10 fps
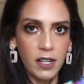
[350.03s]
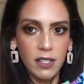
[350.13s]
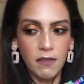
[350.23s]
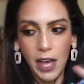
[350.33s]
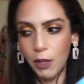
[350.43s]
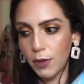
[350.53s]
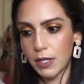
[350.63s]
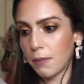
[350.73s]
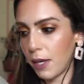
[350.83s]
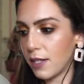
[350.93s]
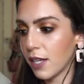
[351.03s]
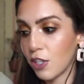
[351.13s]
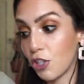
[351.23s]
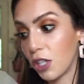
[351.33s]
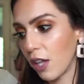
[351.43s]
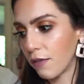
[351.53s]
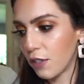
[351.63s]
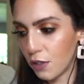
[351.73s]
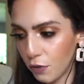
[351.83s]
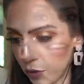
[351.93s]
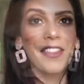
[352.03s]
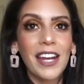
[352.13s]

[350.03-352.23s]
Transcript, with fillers: because the value is amazing and she loves this food.